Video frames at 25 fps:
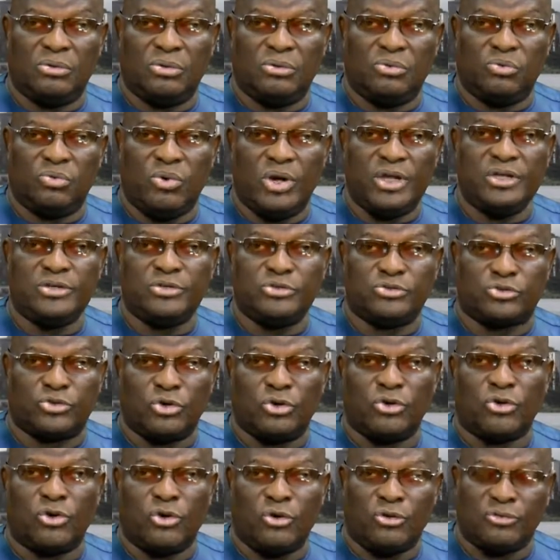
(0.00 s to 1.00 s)
When you
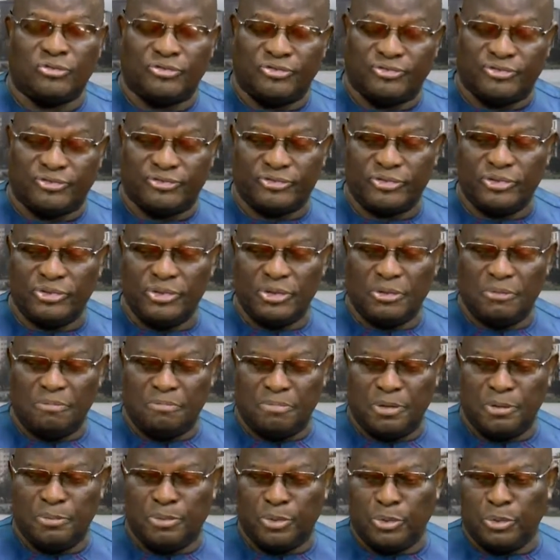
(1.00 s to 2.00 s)
talk of
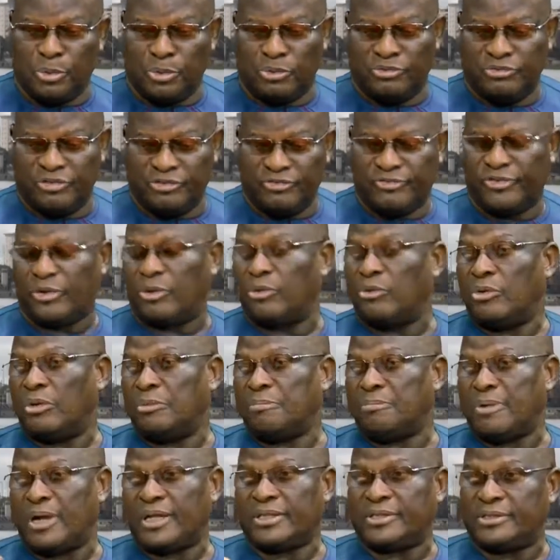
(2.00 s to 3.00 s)
people moving from
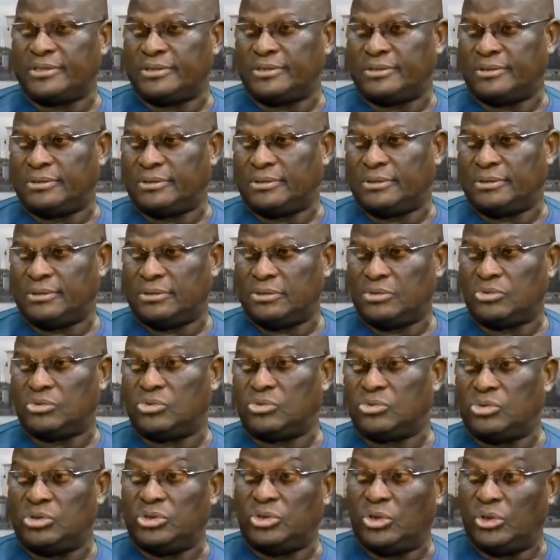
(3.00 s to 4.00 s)
one party
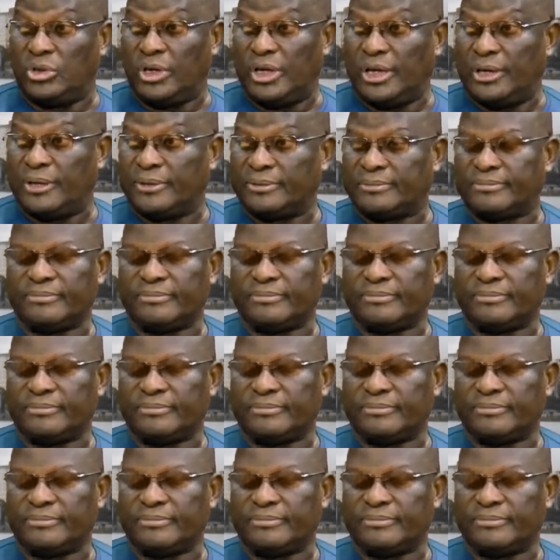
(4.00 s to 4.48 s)
to the other,